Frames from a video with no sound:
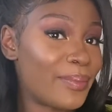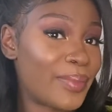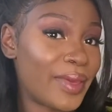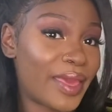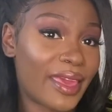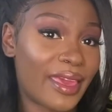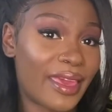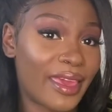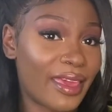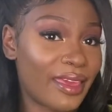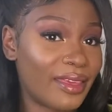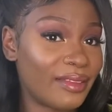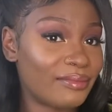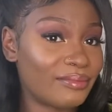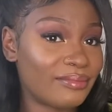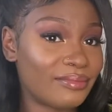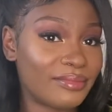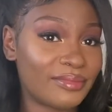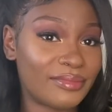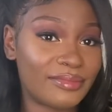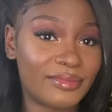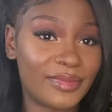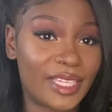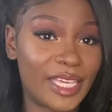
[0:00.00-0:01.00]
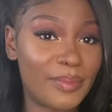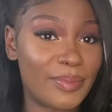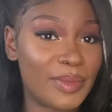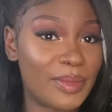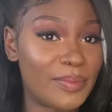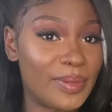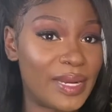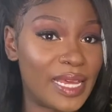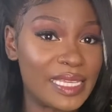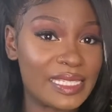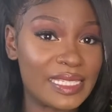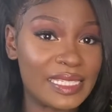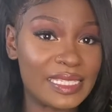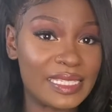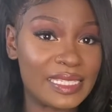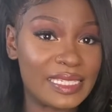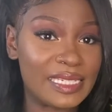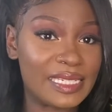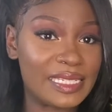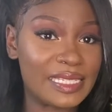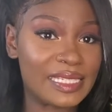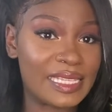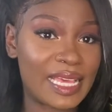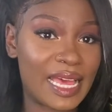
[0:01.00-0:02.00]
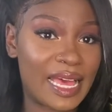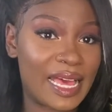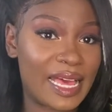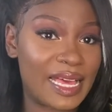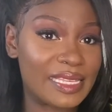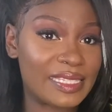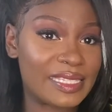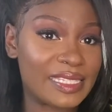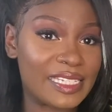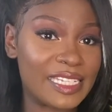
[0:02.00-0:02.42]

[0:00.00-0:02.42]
bad it be blessings in disguise.